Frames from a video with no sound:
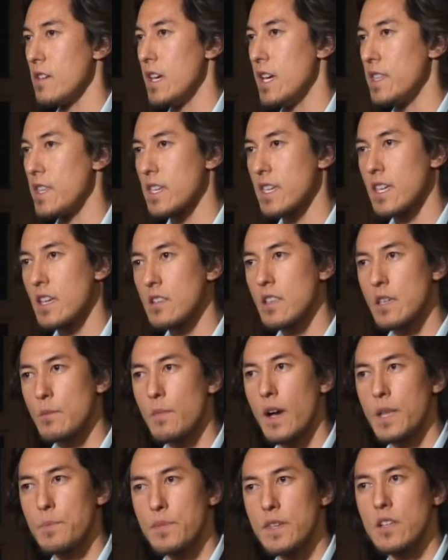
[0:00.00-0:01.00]
And that killing
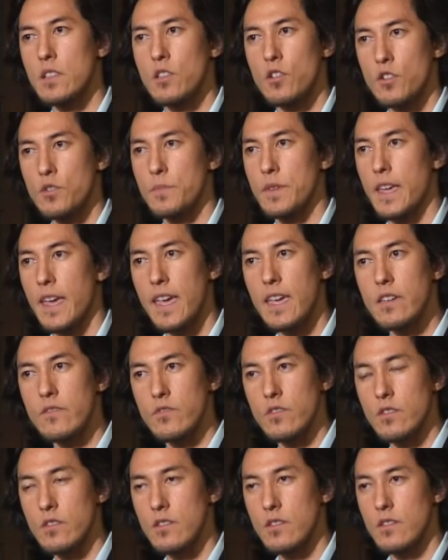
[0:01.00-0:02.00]
might be a learned
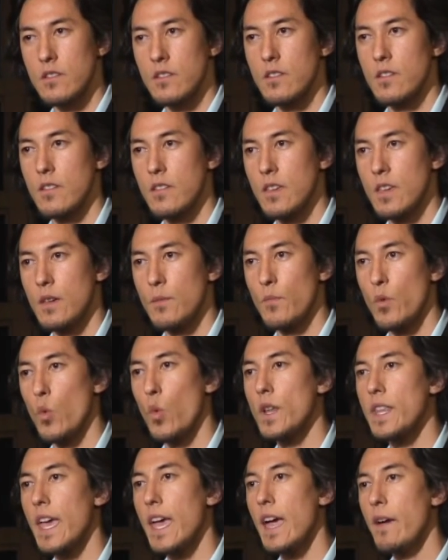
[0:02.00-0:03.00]
behavior. But
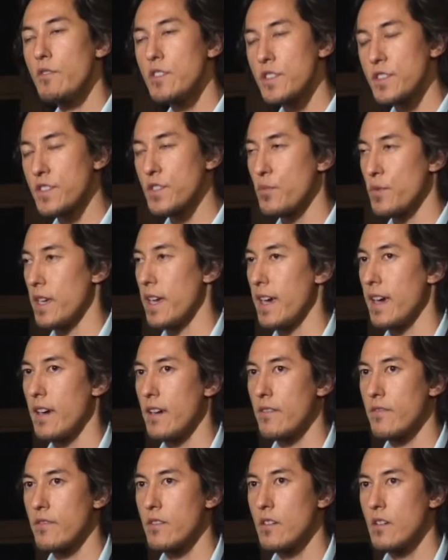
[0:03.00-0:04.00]
what evidence do we
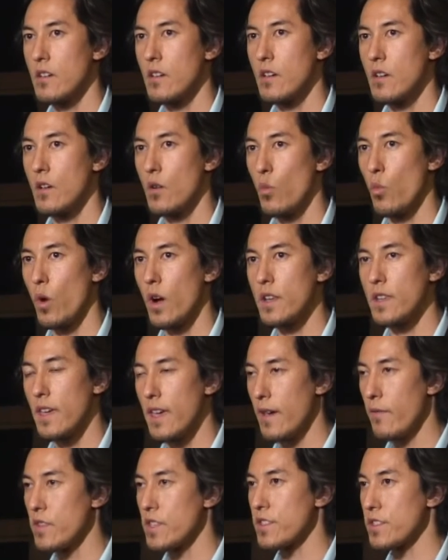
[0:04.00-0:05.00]
have? What
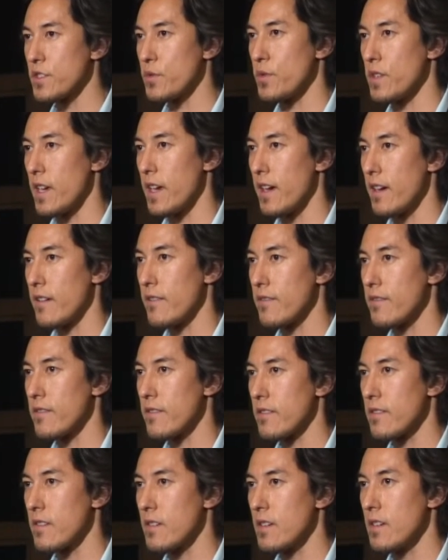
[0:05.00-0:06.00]
evidence do we have?
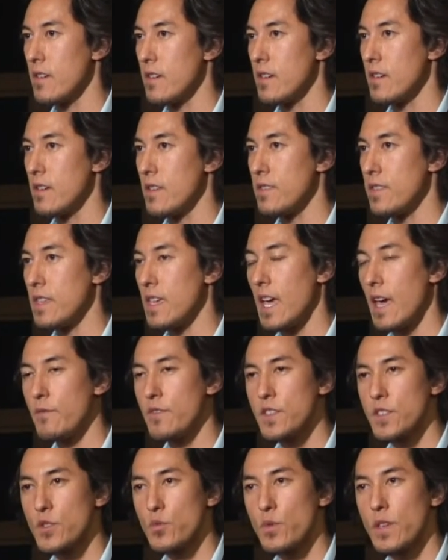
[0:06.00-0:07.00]
The
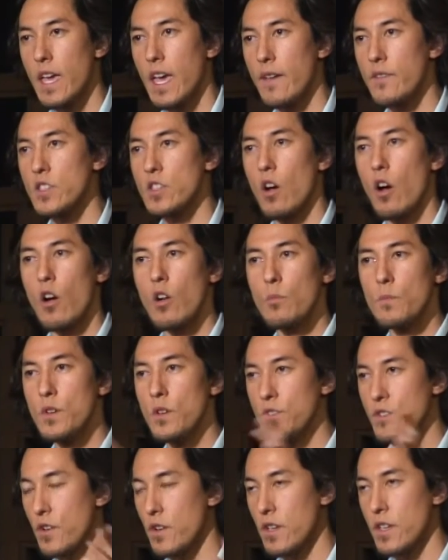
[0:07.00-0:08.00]
evidence we have is all
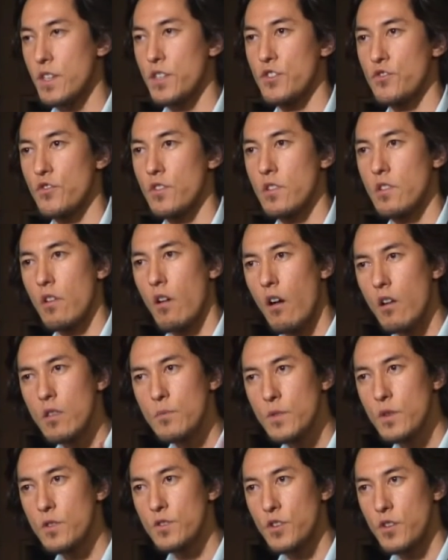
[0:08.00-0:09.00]
military history. All
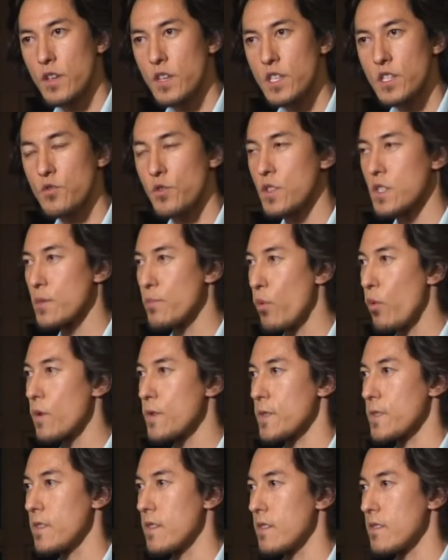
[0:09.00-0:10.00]
military history
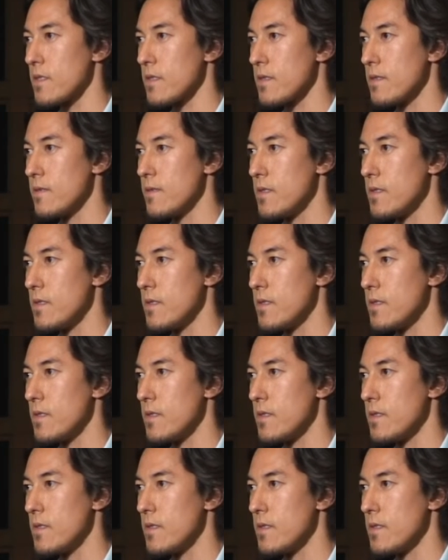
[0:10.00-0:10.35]
supports this.